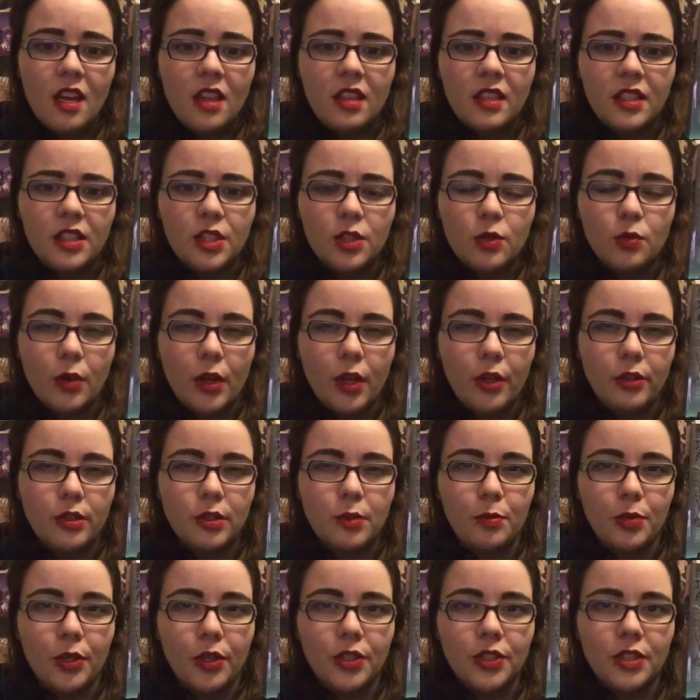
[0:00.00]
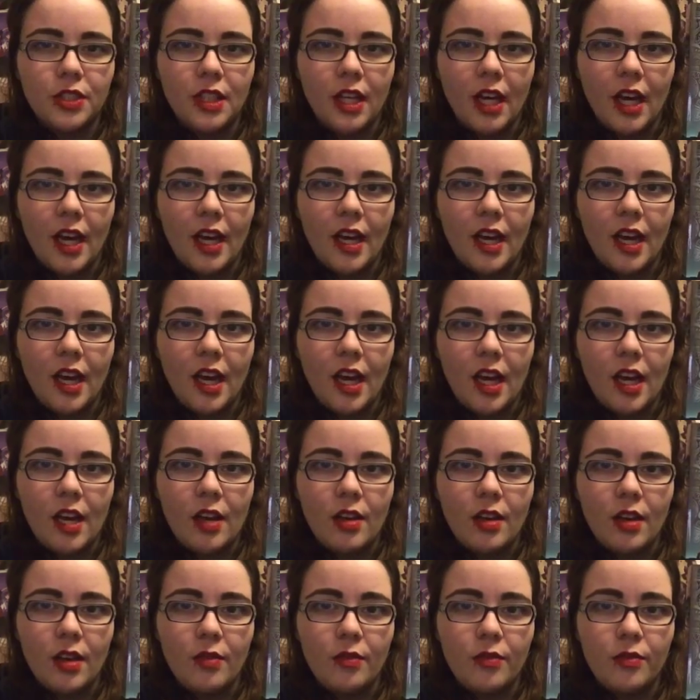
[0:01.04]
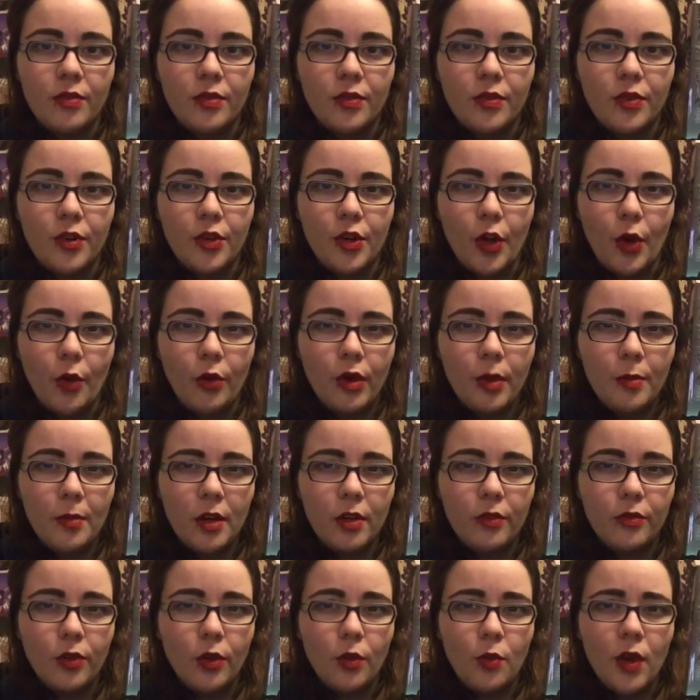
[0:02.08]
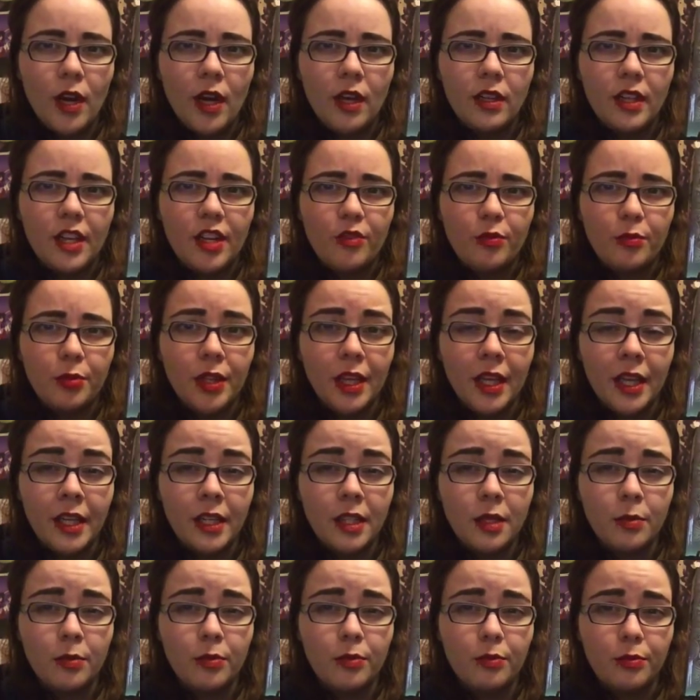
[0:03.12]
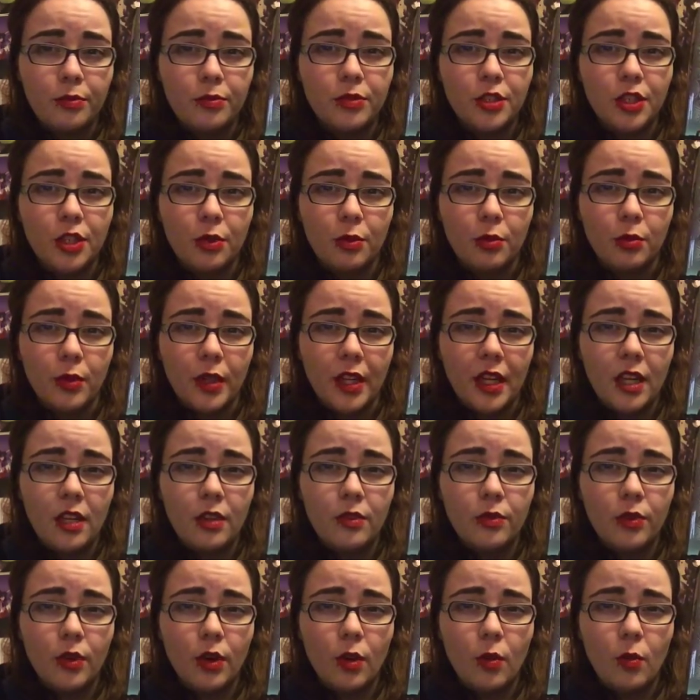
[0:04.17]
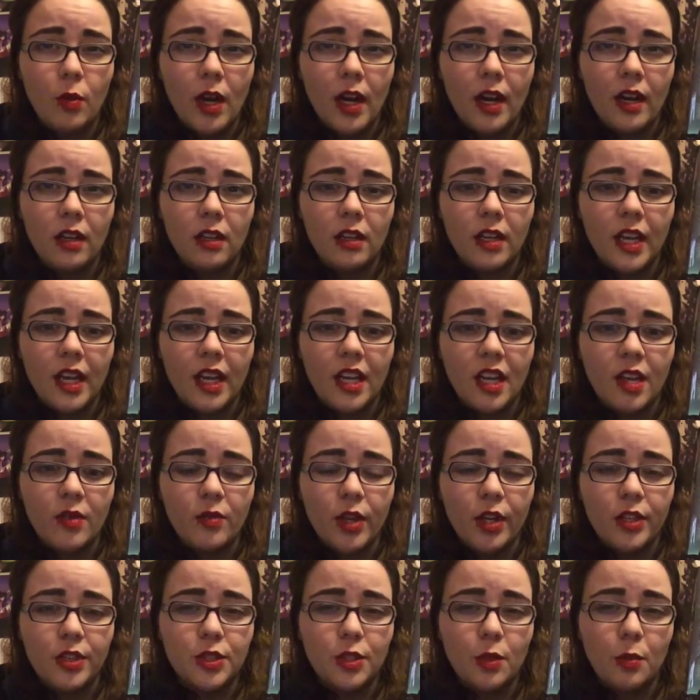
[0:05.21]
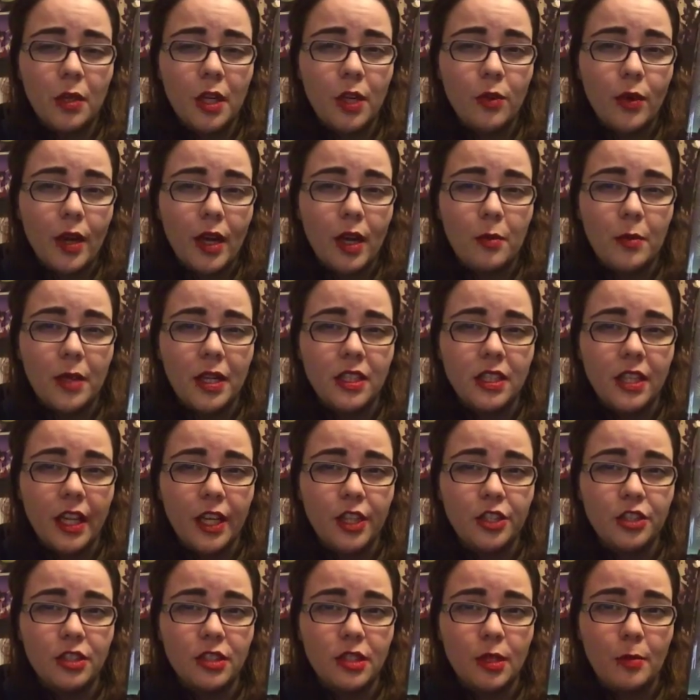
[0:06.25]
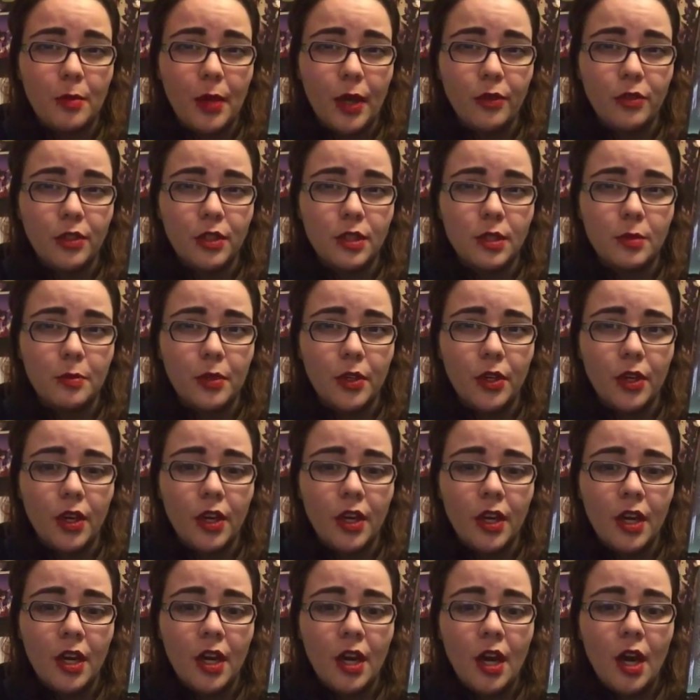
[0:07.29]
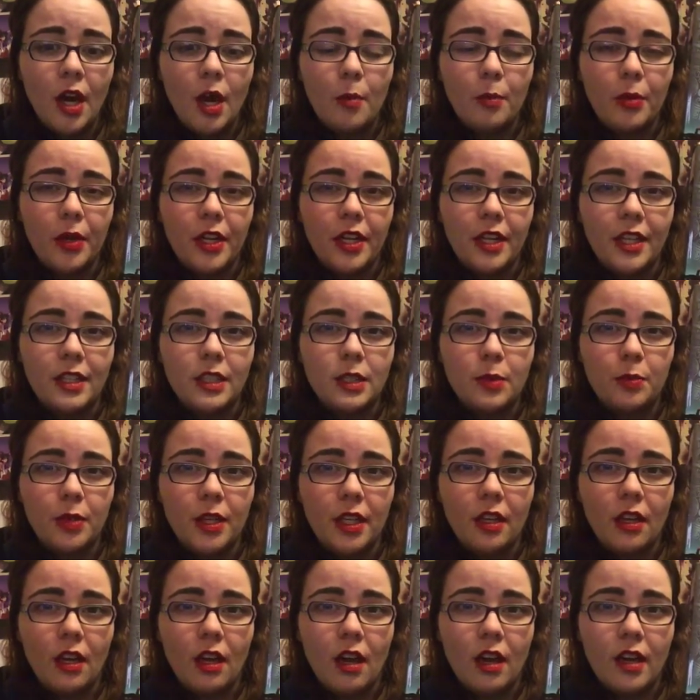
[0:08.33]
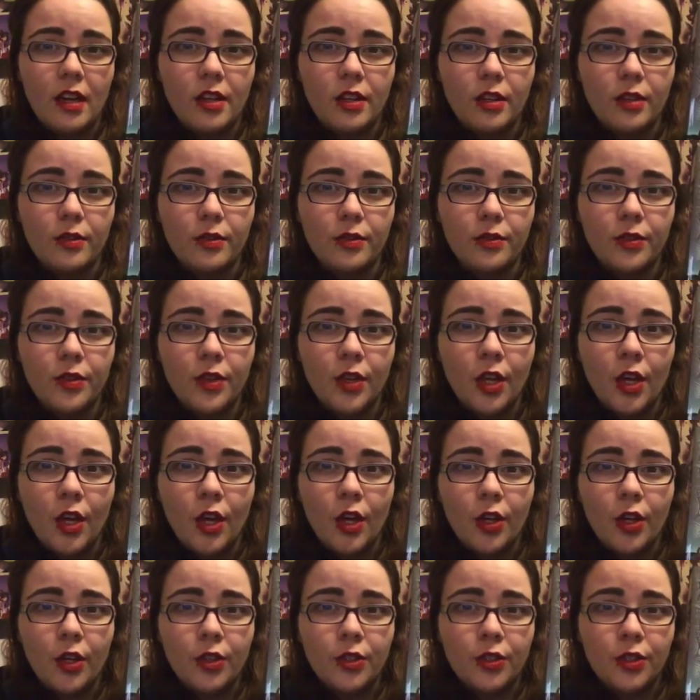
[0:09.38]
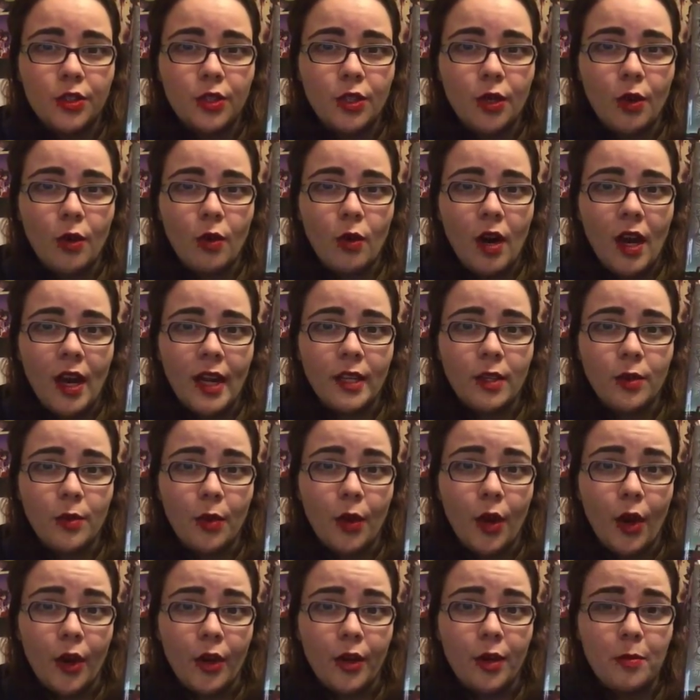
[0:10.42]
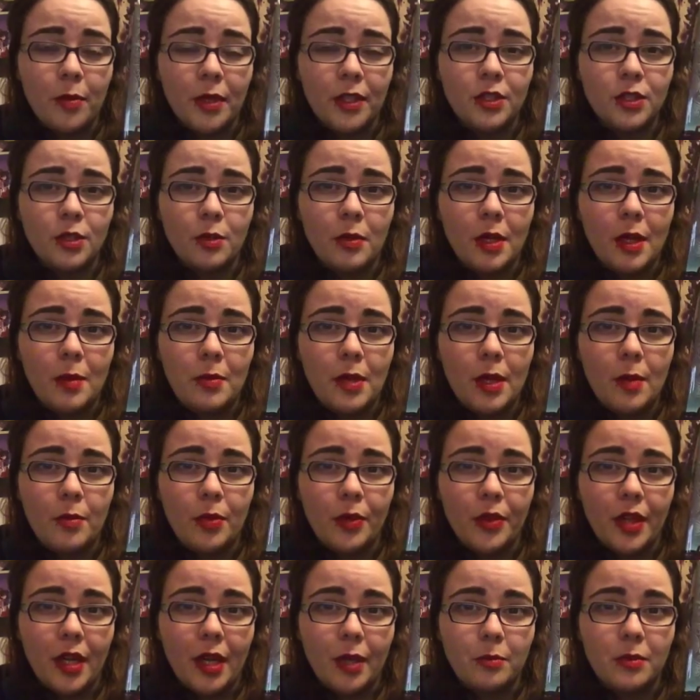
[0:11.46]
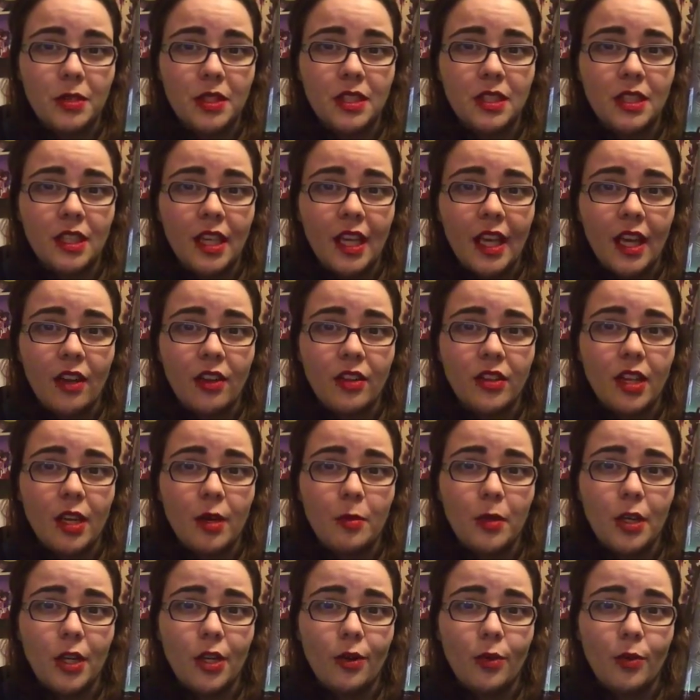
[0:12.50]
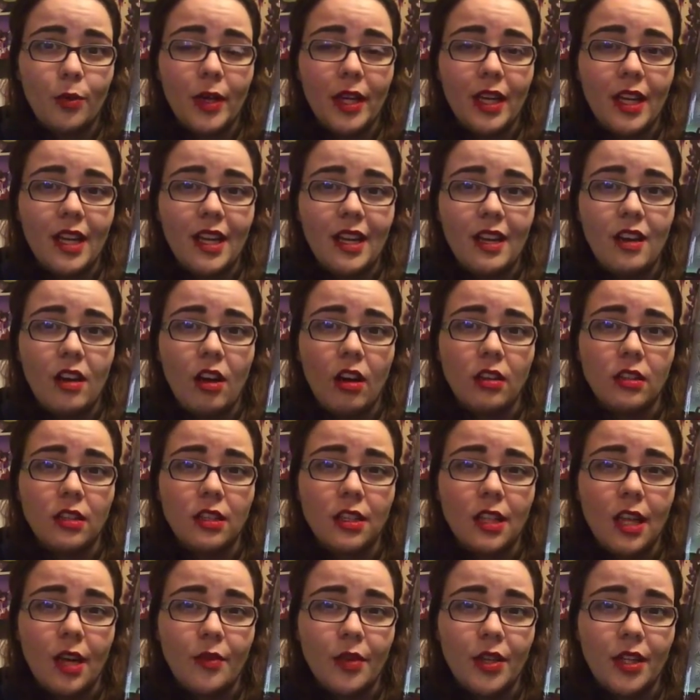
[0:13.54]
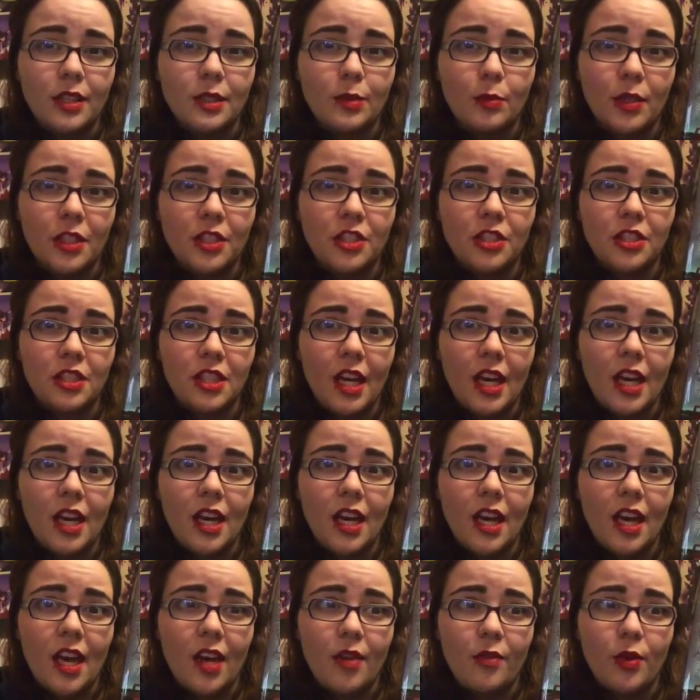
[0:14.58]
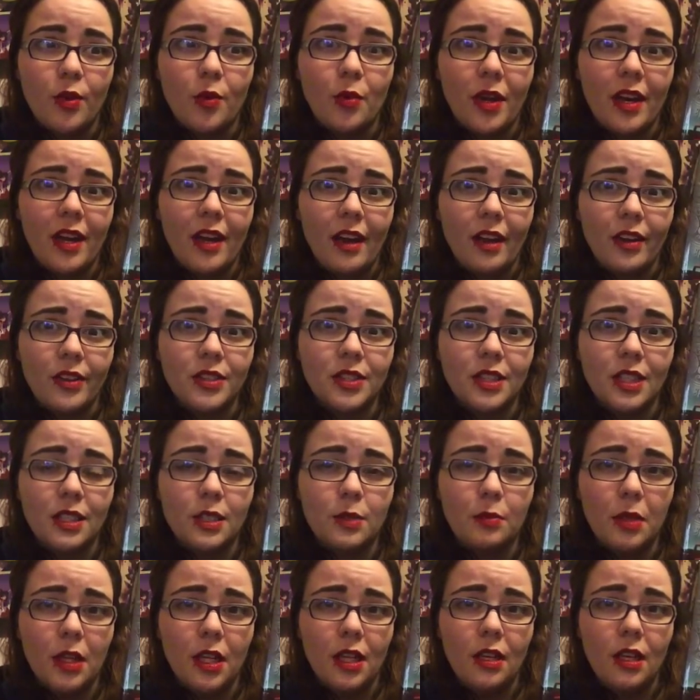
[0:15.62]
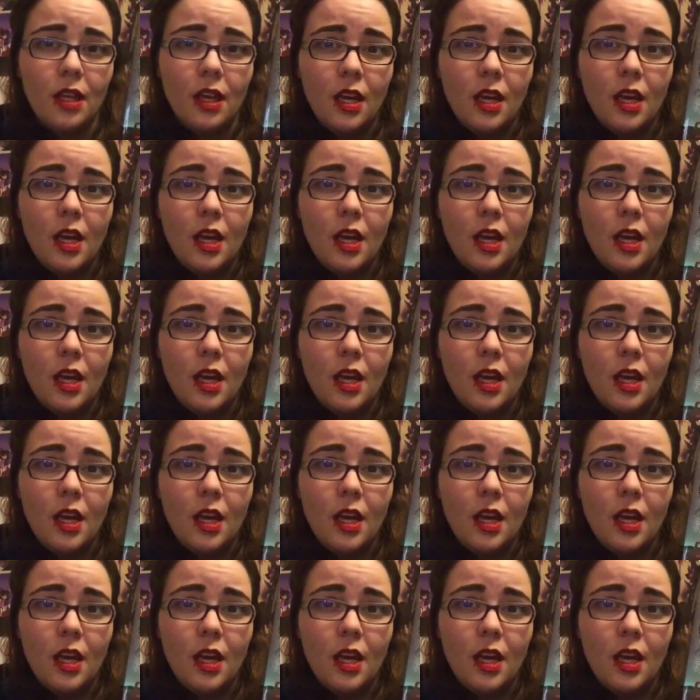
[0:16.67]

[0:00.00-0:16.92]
This is one of those books that I've known about for a while and have planned to read for a while, and I've got so many recommendations about this book, but it's been kind of so highly regarded by so many people that I'm scared that I'm going to read it and not love it as much as everyone else has been.